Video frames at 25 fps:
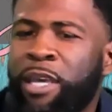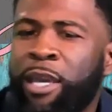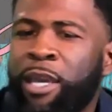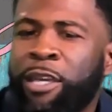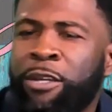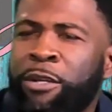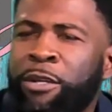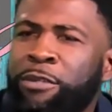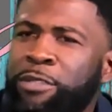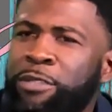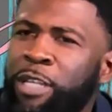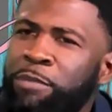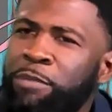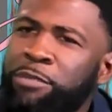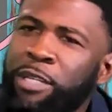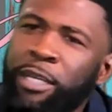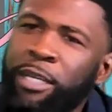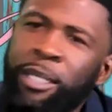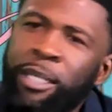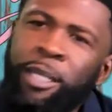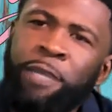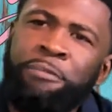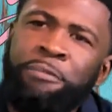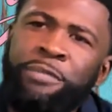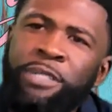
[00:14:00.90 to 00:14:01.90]
you know,
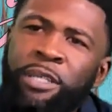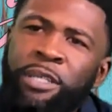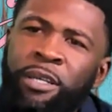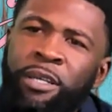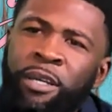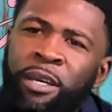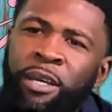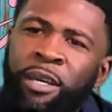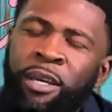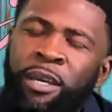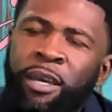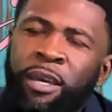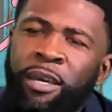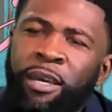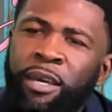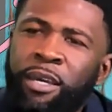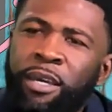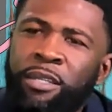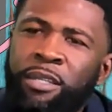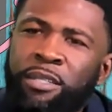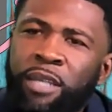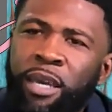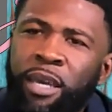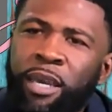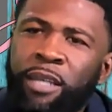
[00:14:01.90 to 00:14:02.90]
sometimes
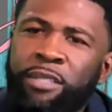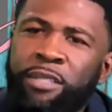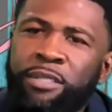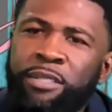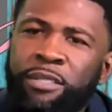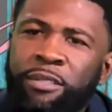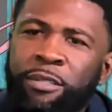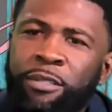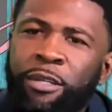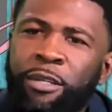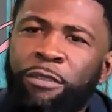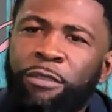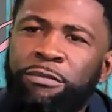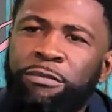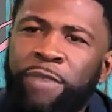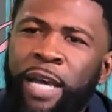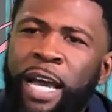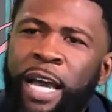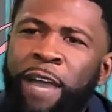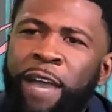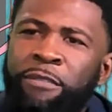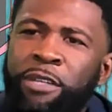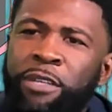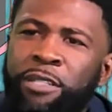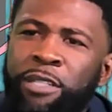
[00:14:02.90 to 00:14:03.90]
it takes, you know,
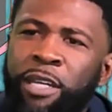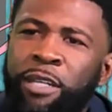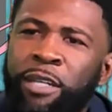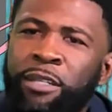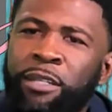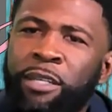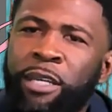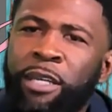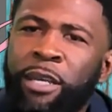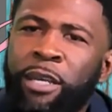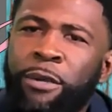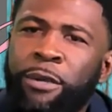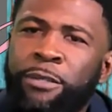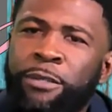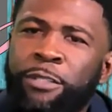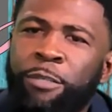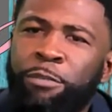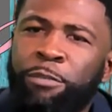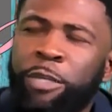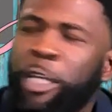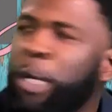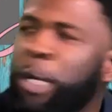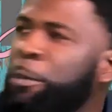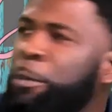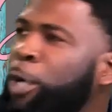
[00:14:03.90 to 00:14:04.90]
5 to 10 years to
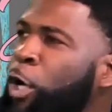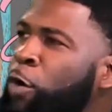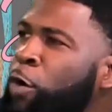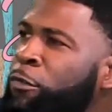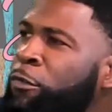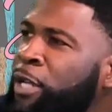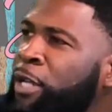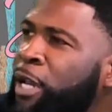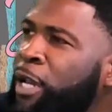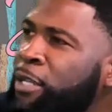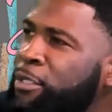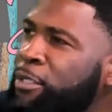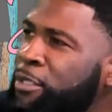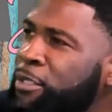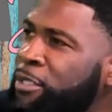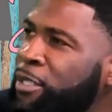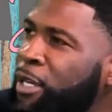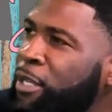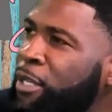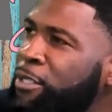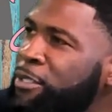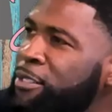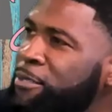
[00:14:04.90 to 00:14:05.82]
become an overnight success,